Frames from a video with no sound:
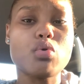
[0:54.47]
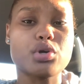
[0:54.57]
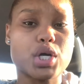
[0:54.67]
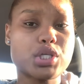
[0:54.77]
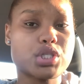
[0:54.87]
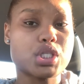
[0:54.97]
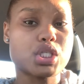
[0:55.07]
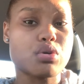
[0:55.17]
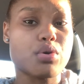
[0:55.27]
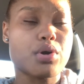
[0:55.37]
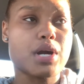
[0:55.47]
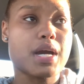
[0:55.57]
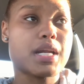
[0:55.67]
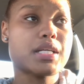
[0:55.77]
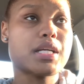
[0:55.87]
grocery store. I
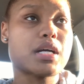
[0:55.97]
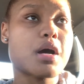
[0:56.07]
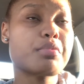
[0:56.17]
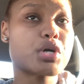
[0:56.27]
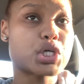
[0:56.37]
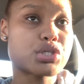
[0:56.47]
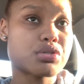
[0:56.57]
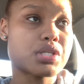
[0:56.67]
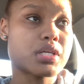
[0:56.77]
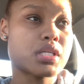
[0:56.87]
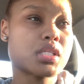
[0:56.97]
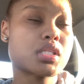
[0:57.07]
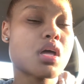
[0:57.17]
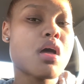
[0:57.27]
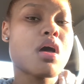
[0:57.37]
gotta get a couple groceries.
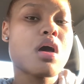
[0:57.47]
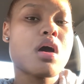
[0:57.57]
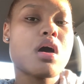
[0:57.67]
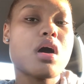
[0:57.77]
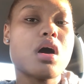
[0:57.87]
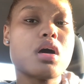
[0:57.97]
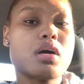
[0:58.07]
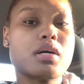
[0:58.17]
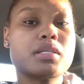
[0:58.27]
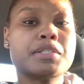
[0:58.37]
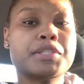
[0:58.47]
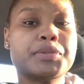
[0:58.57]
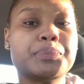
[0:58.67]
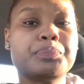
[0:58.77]
I